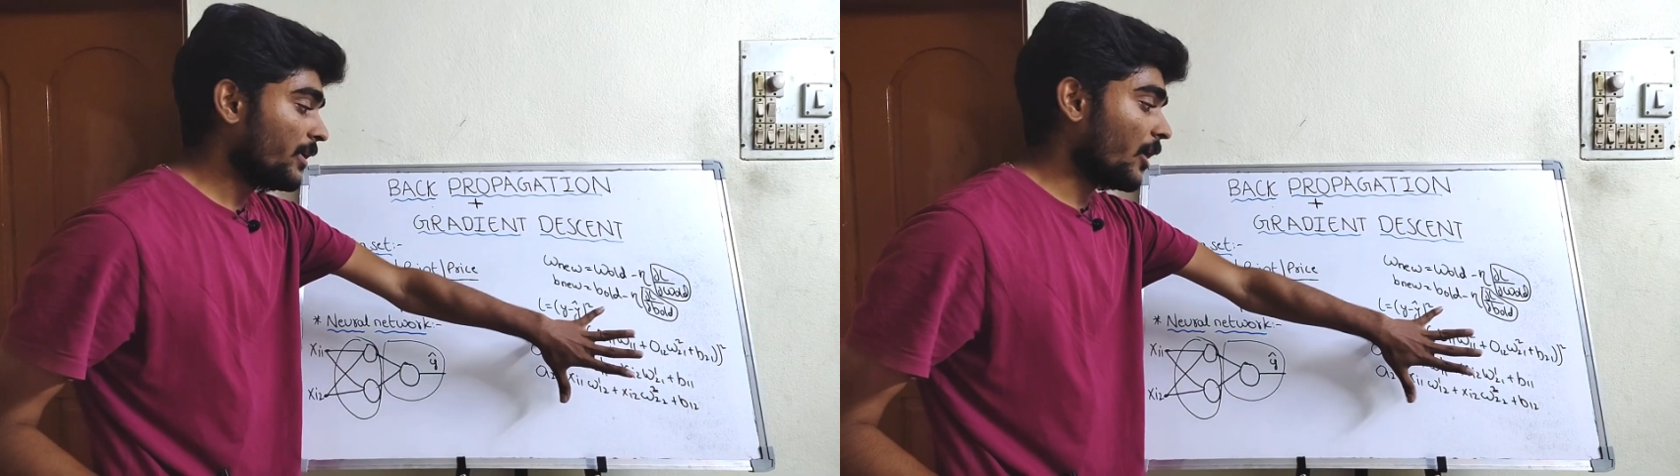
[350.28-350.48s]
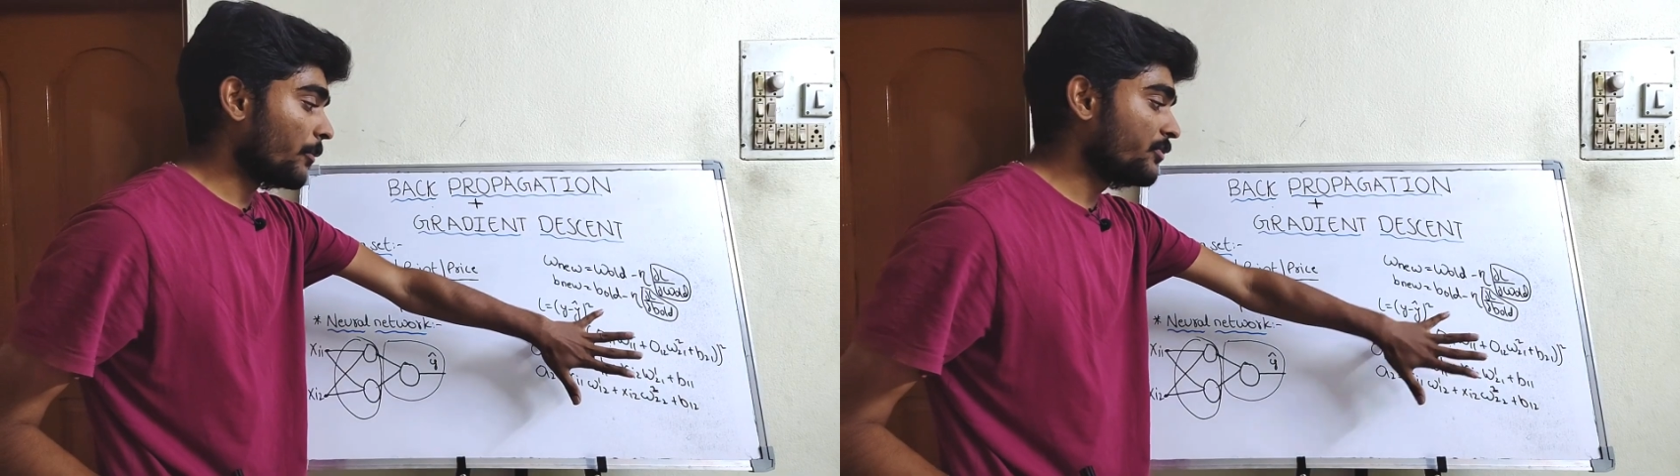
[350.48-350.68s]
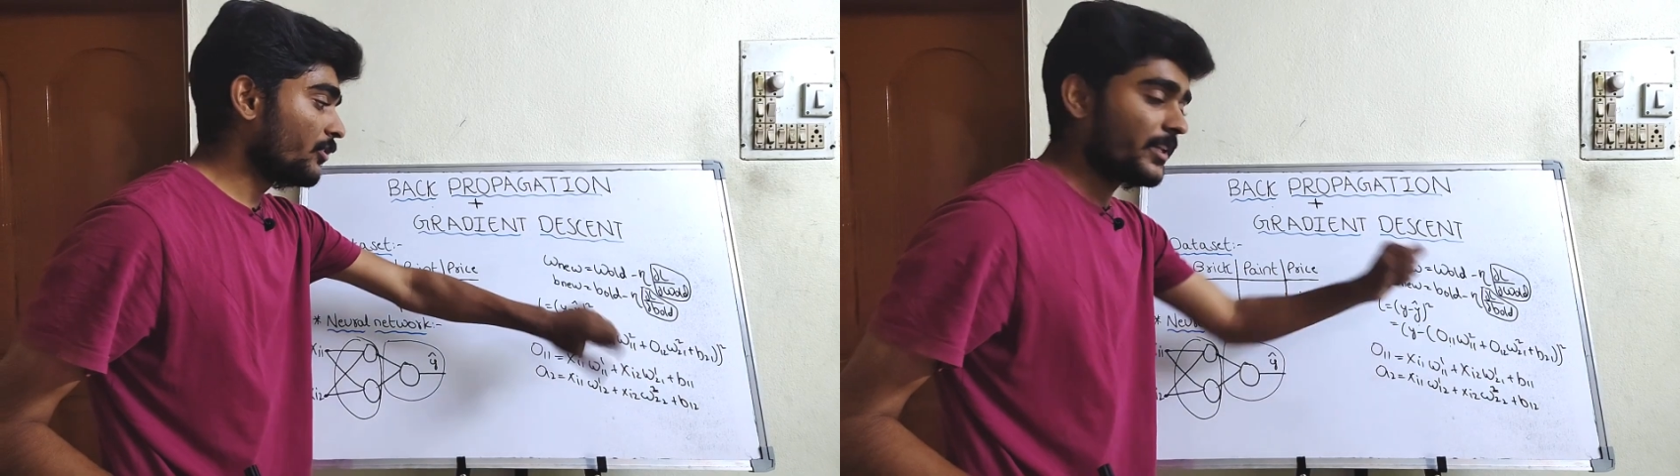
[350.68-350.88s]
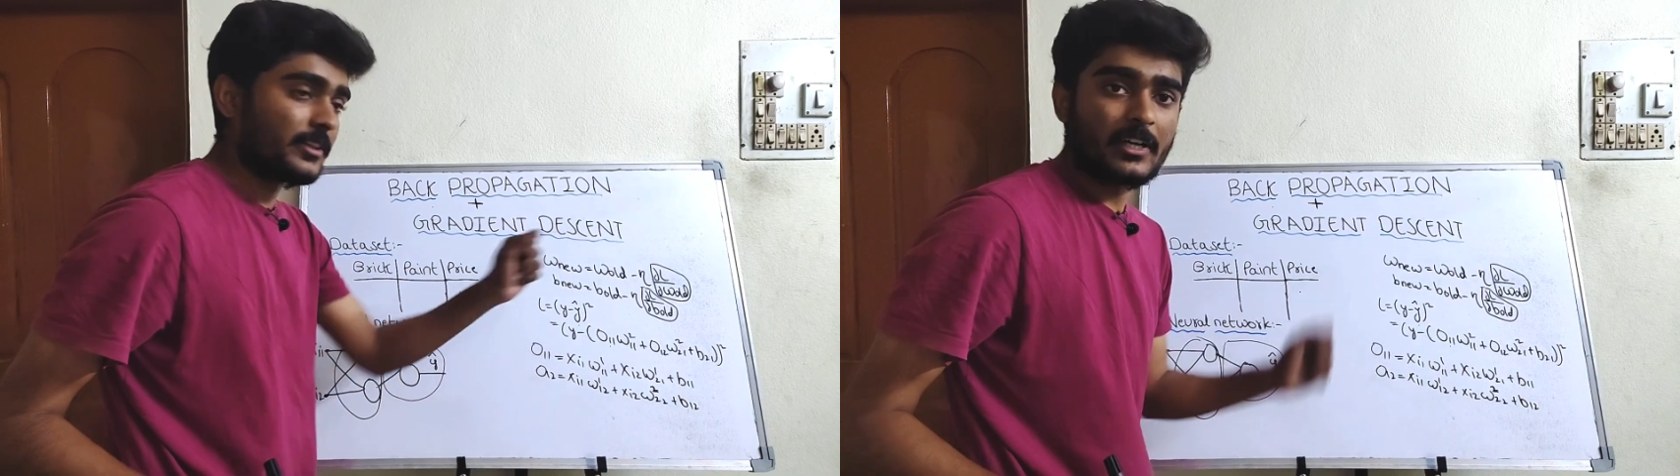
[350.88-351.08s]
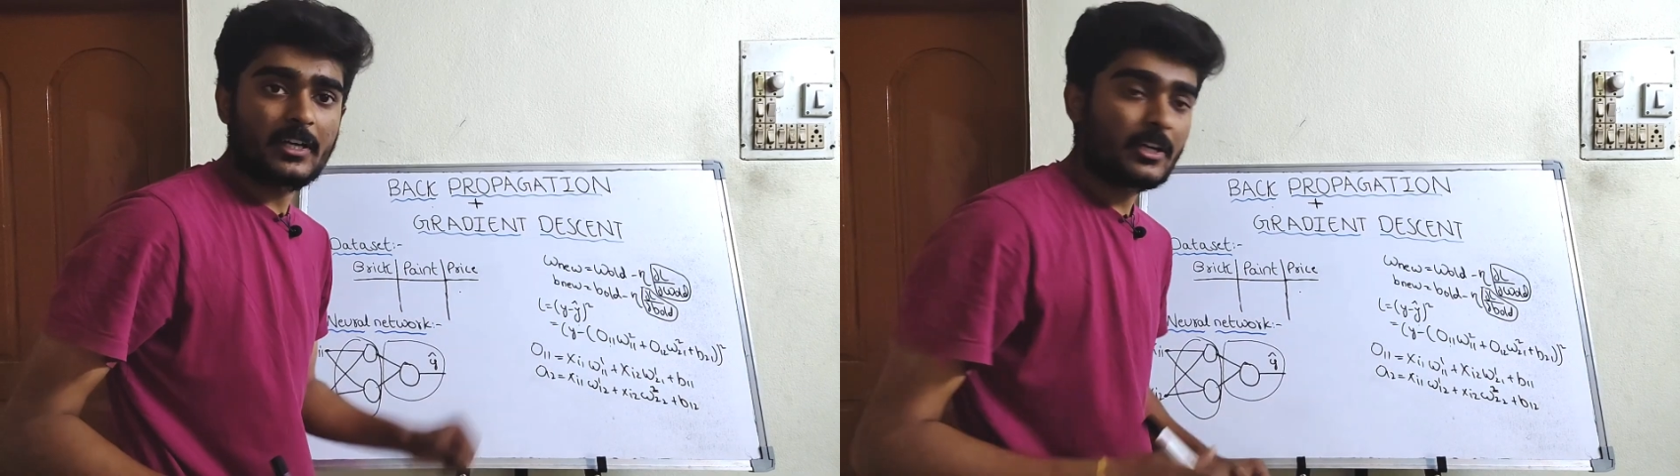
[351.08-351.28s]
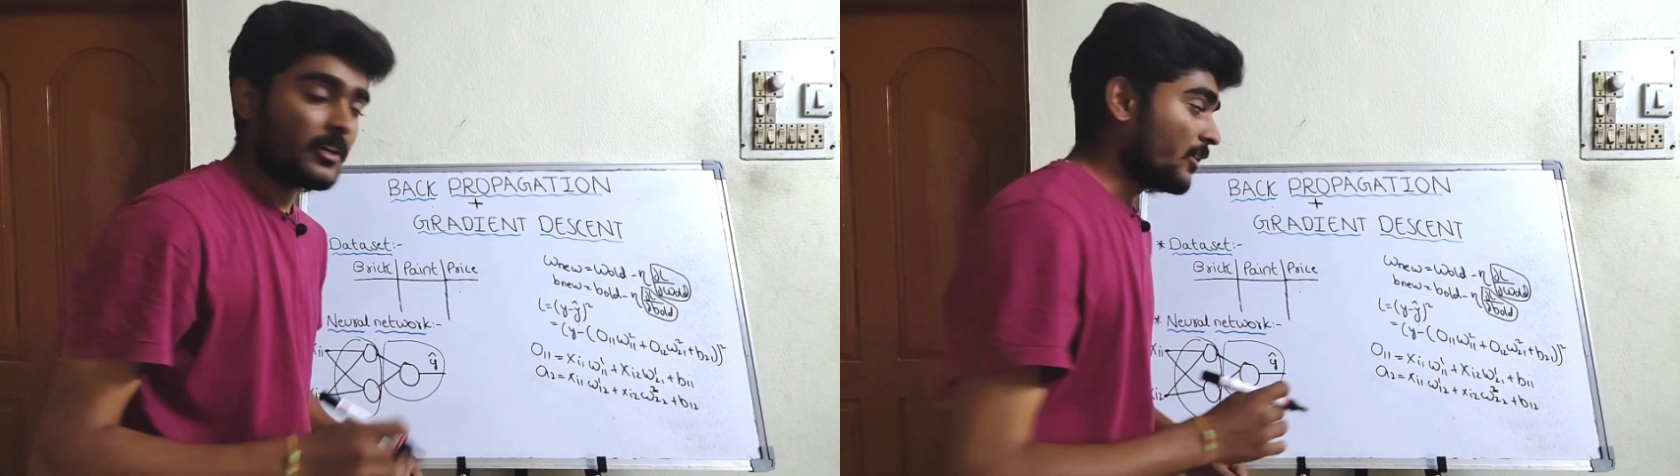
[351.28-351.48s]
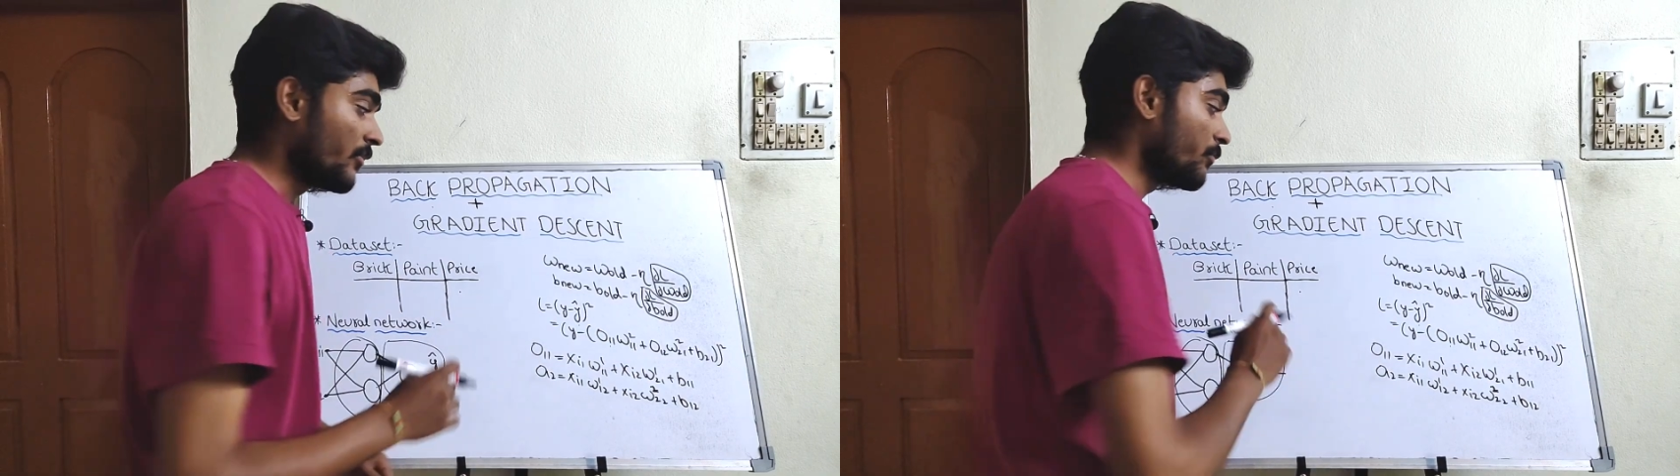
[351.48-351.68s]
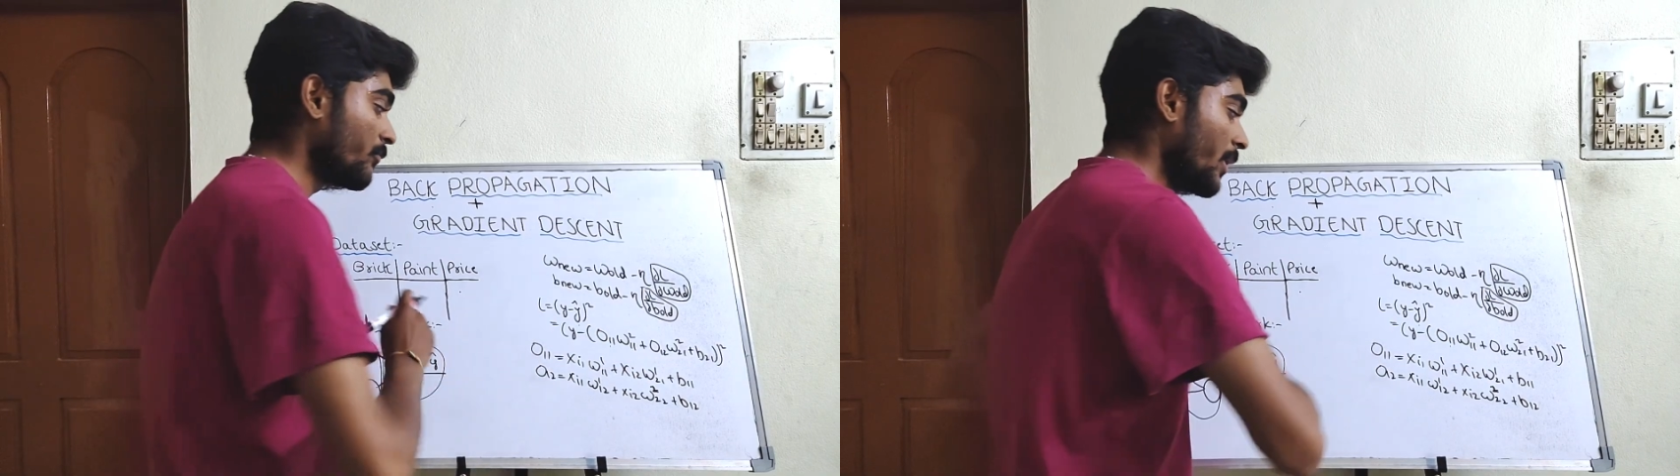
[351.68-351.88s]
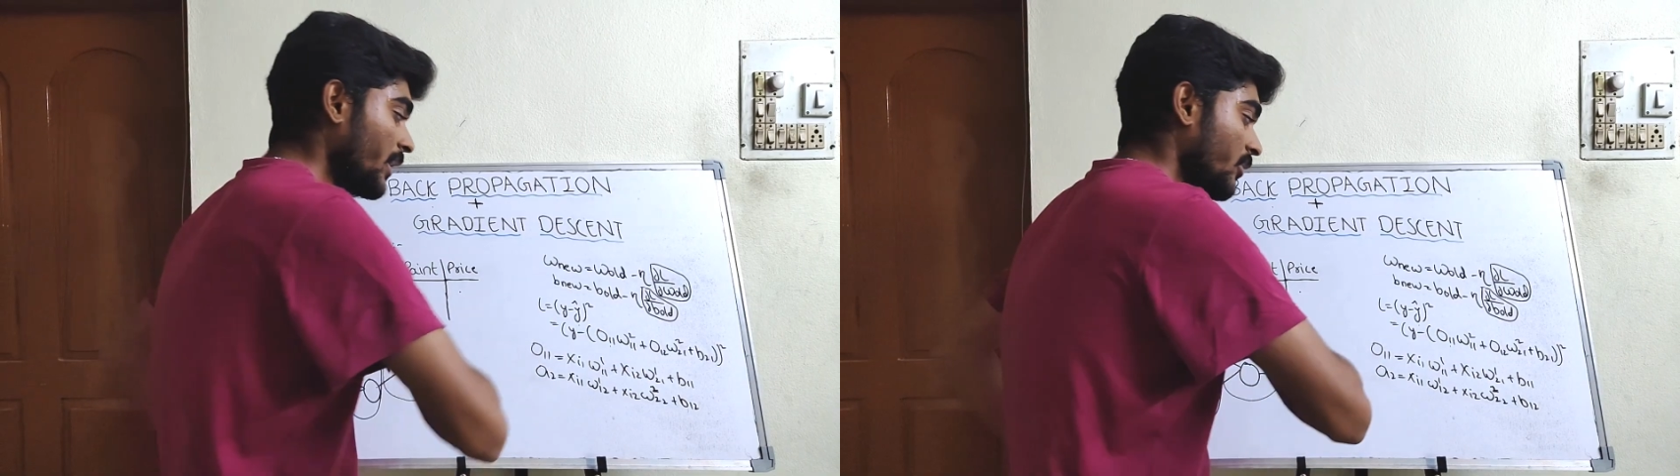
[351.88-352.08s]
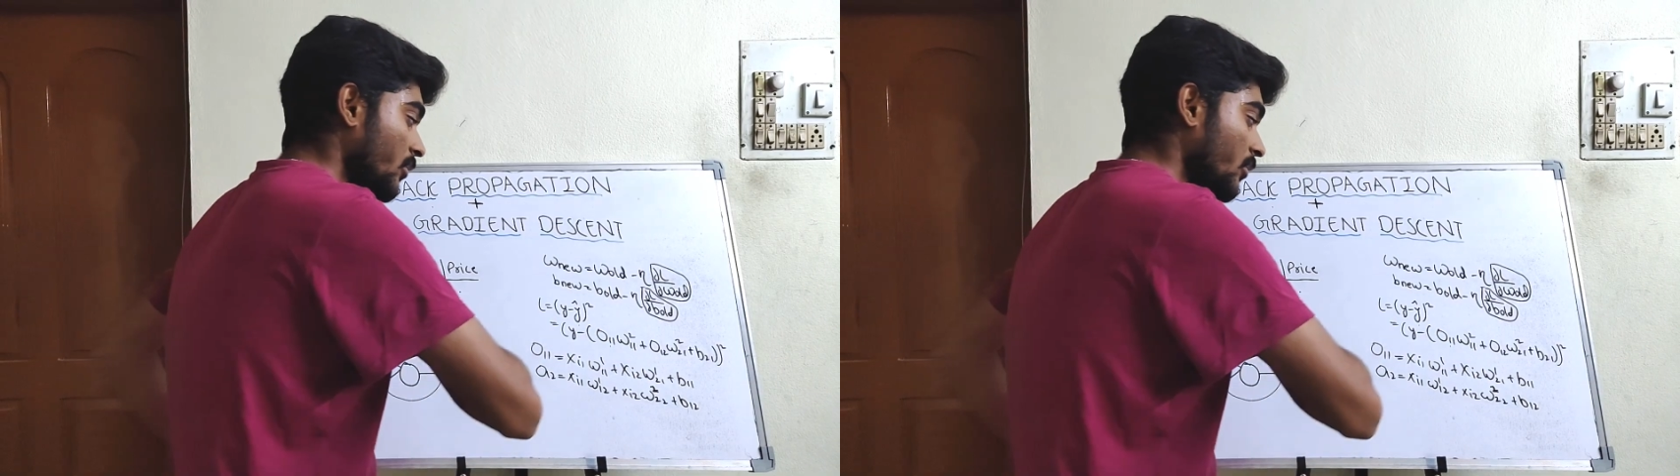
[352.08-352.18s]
be observing that by